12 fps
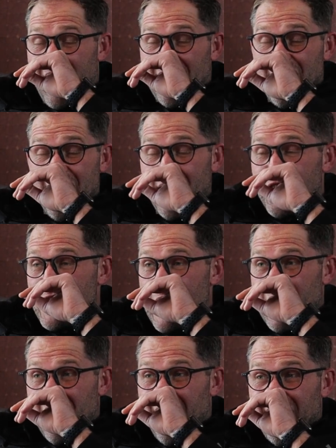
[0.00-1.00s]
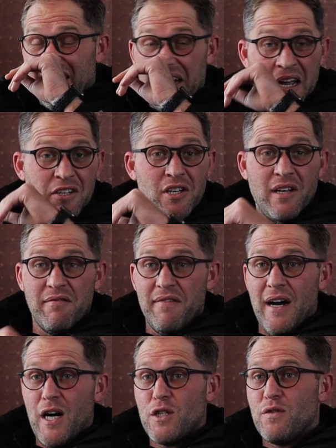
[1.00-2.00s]
I can actually
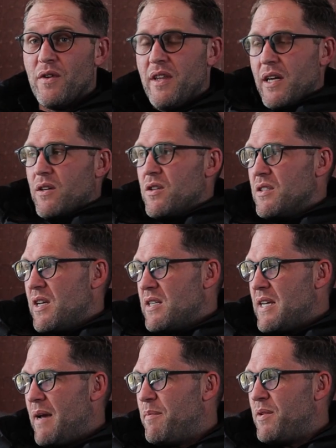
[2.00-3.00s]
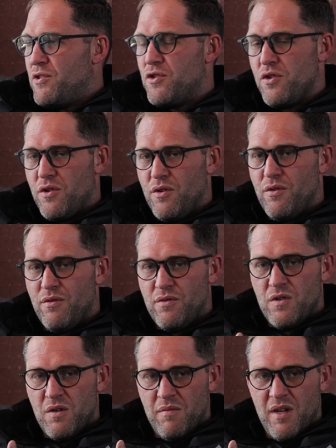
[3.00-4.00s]
vouch for that, because it's happened to
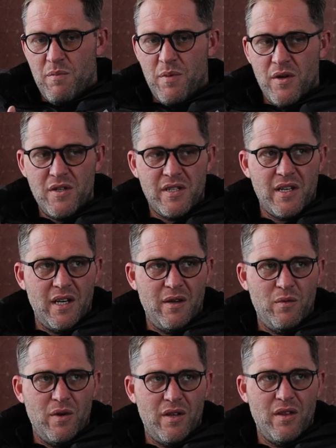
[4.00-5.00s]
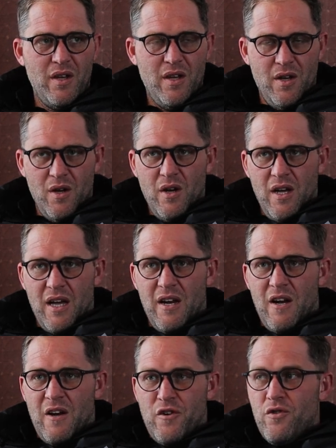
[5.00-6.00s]
me personally with
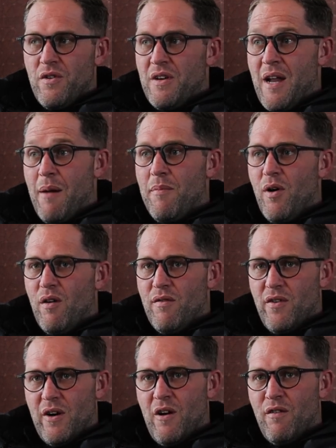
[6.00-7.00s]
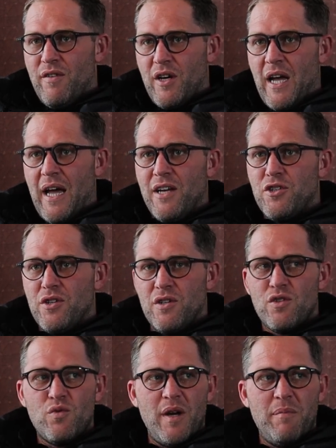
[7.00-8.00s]
a number of
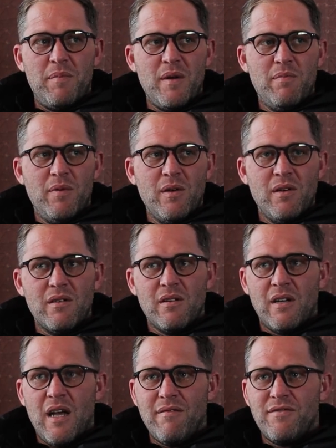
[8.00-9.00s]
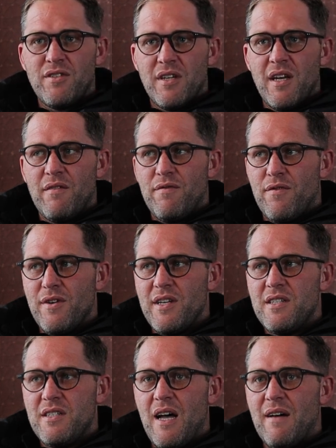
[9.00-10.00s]
occasions where people love to get
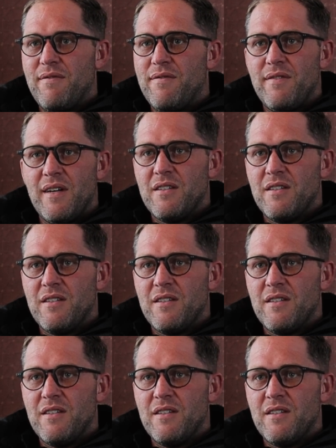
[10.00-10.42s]
free stuff.